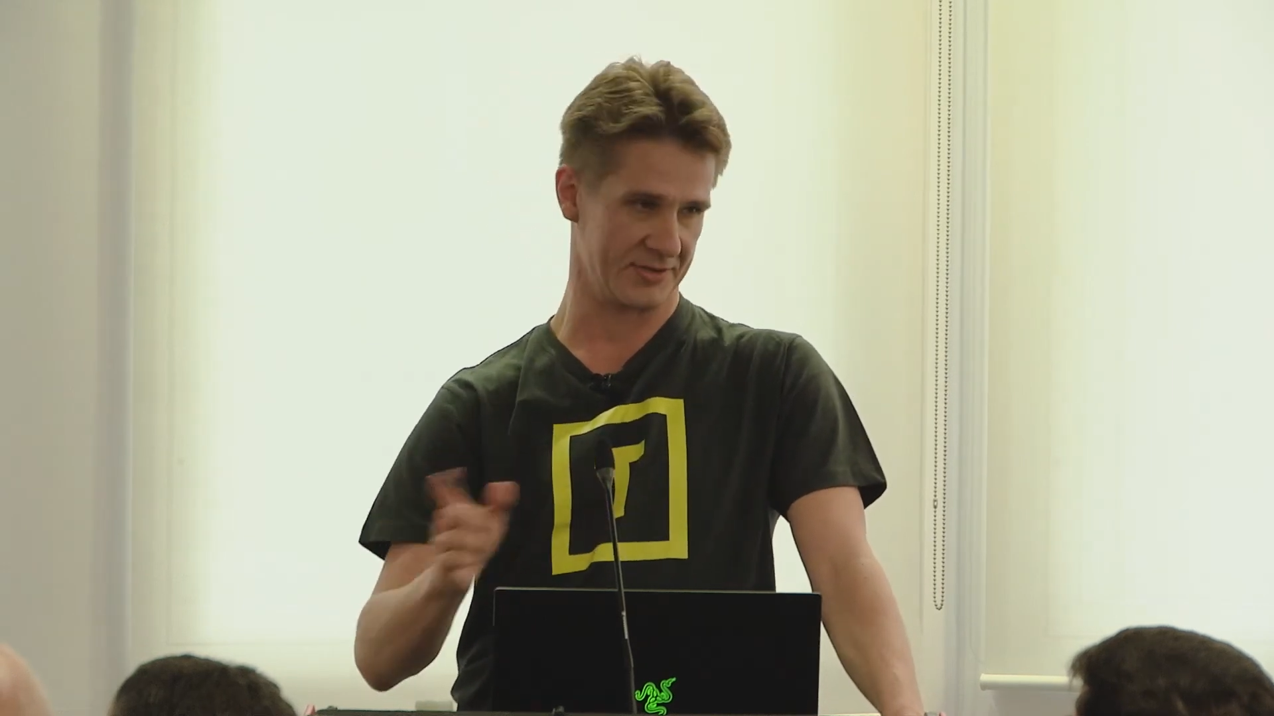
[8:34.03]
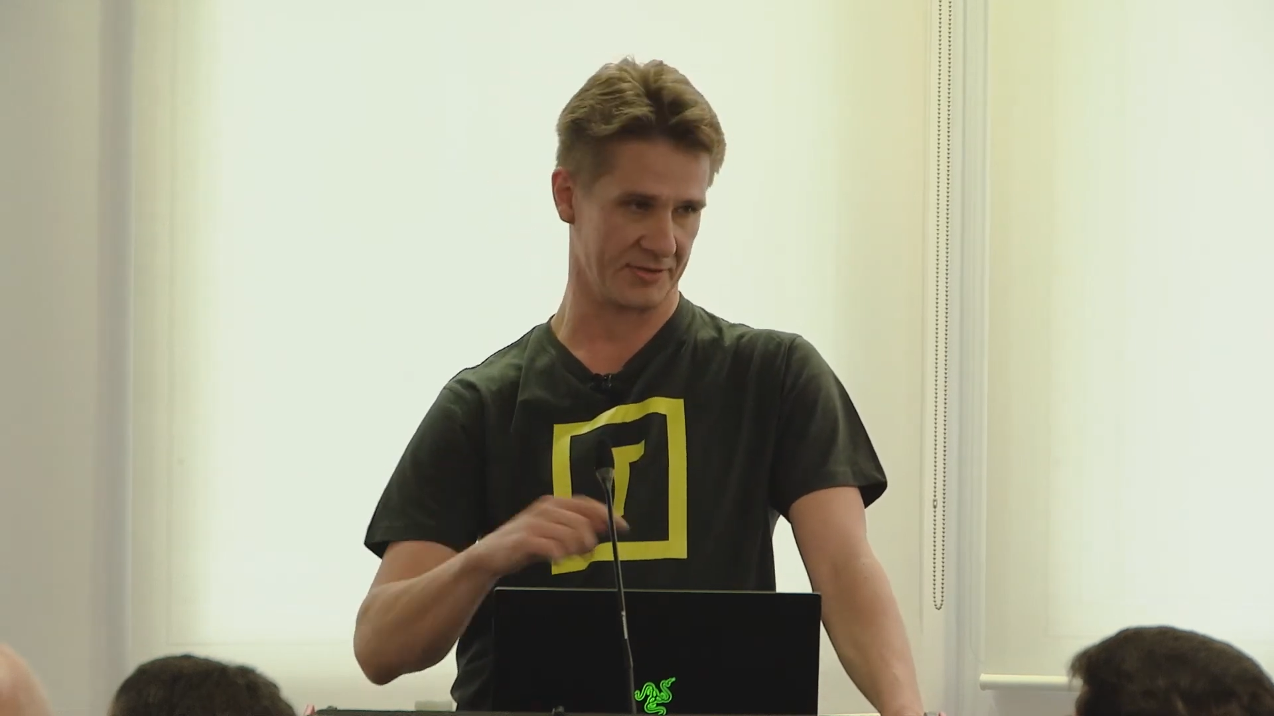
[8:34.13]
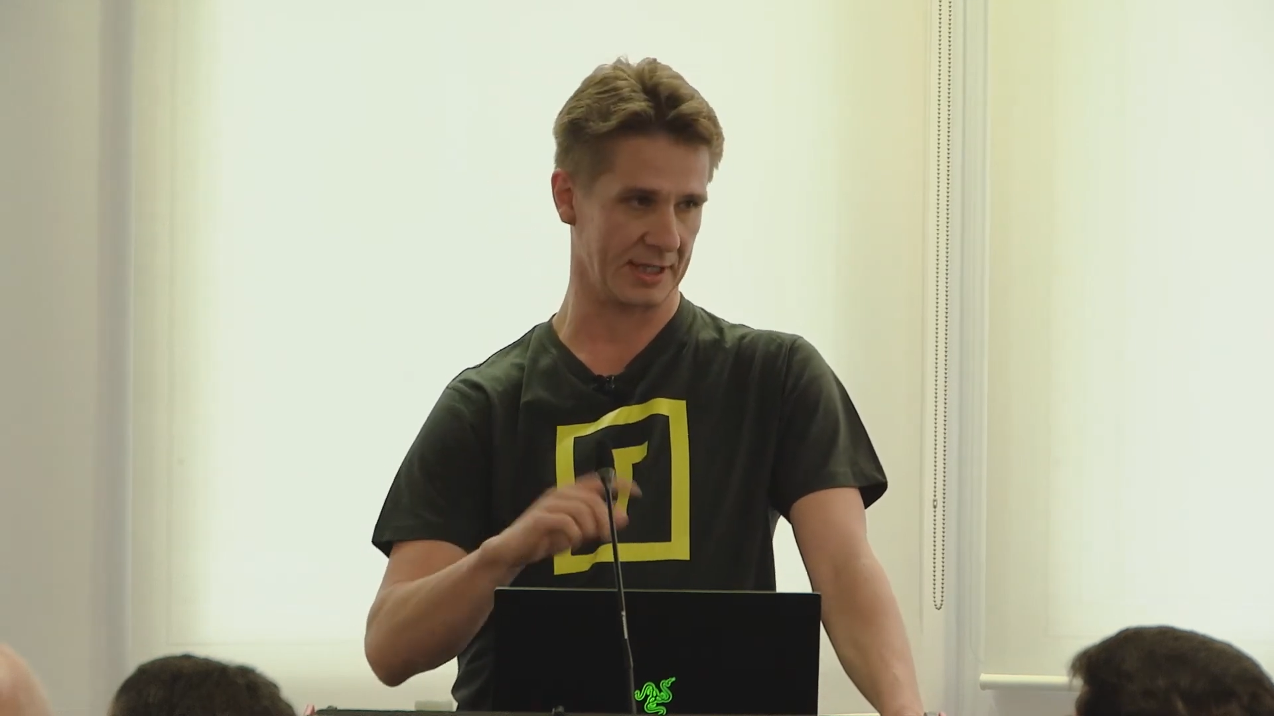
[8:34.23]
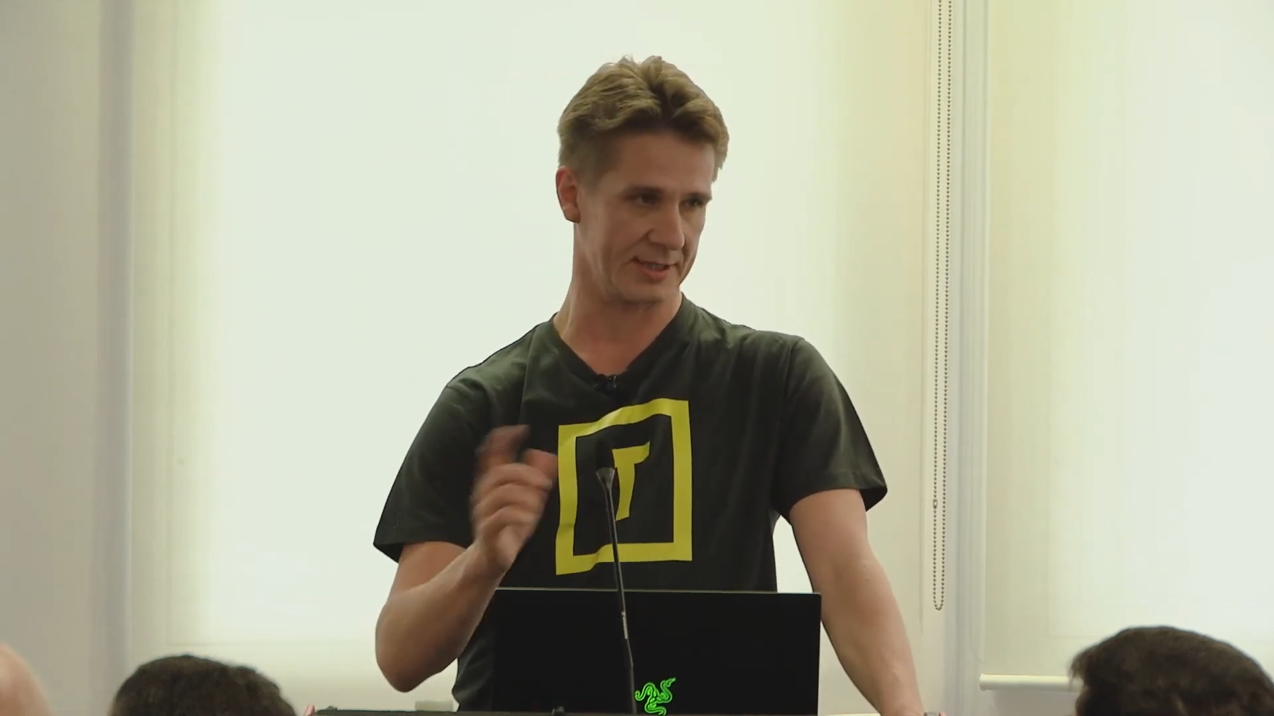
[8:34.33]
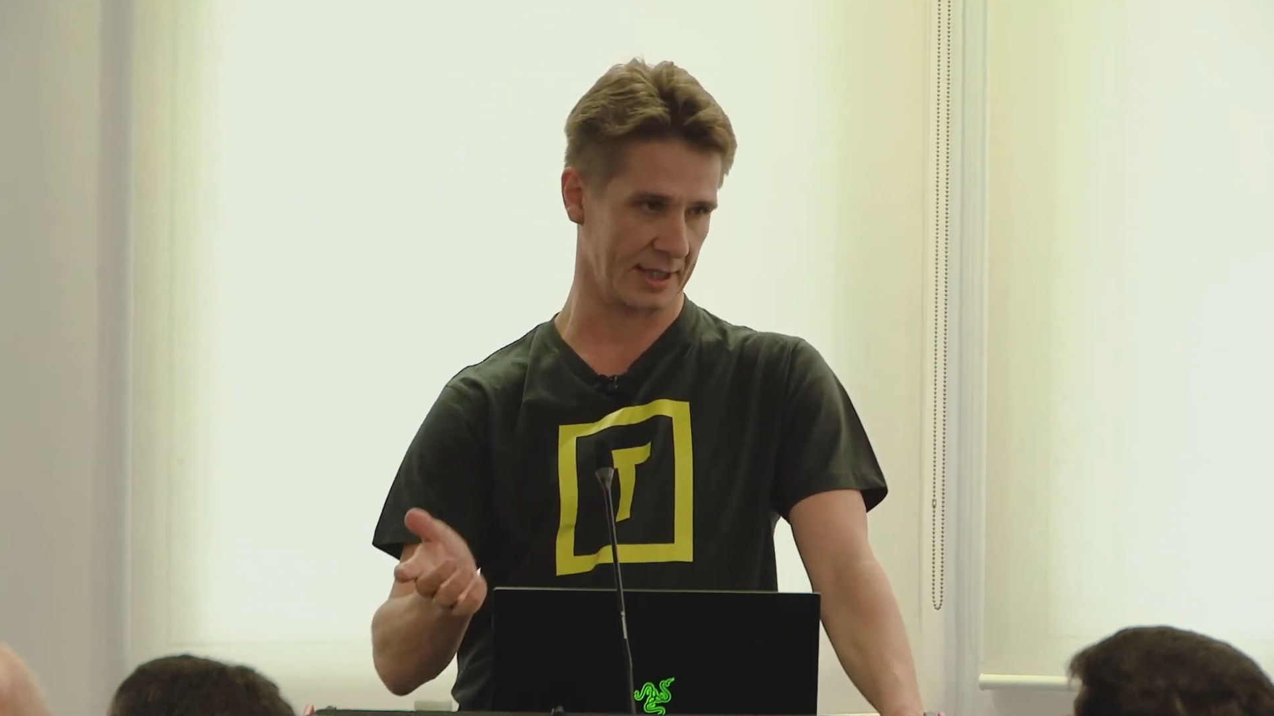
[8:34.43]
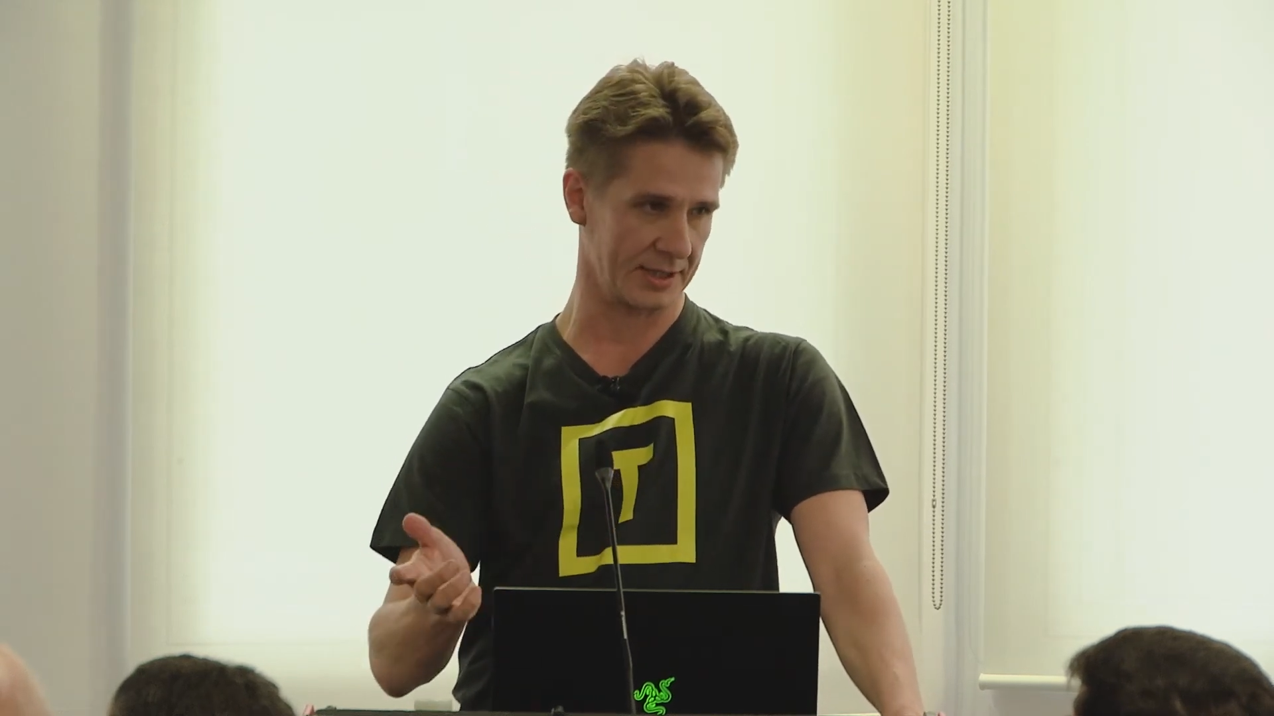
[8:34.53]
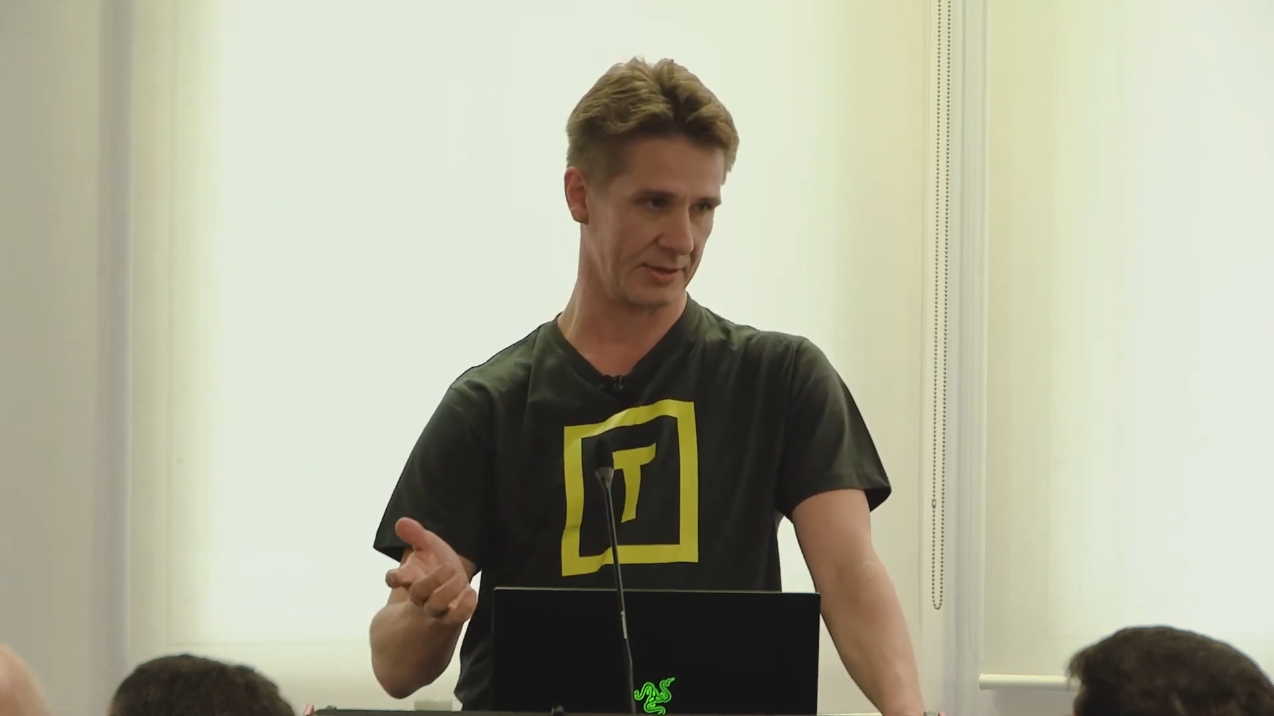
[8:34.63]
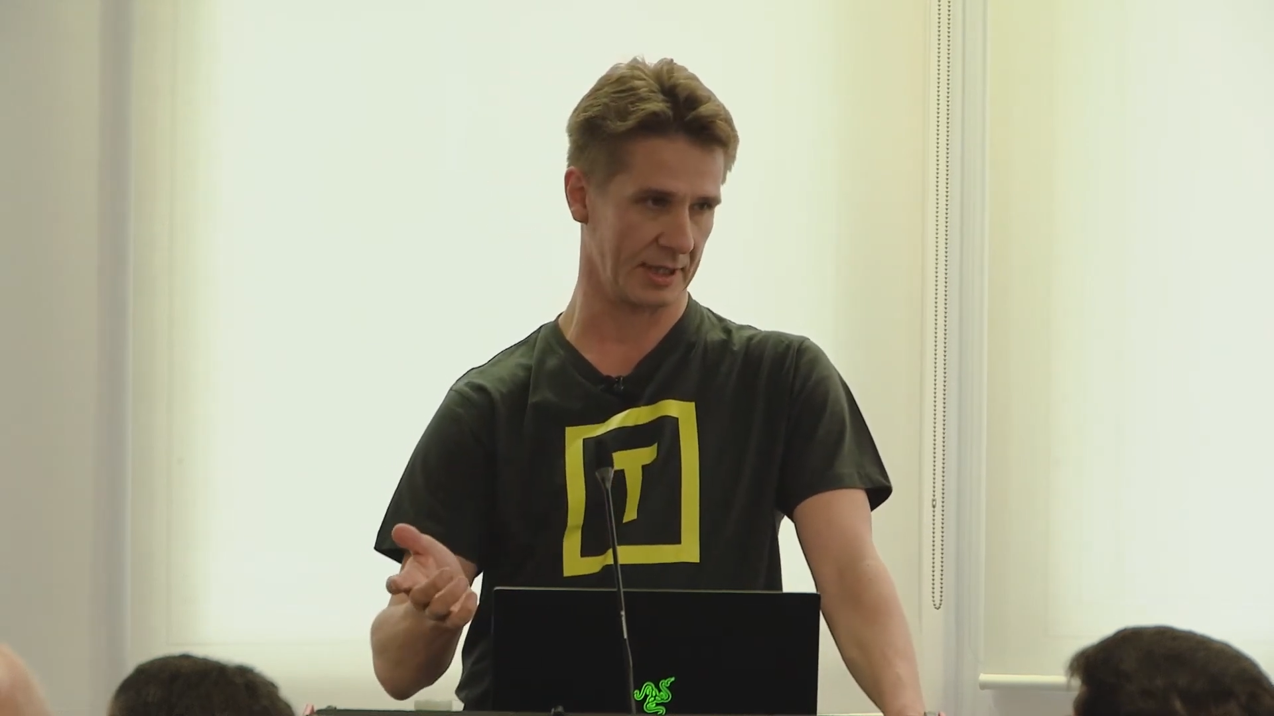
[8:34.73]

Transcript: transaction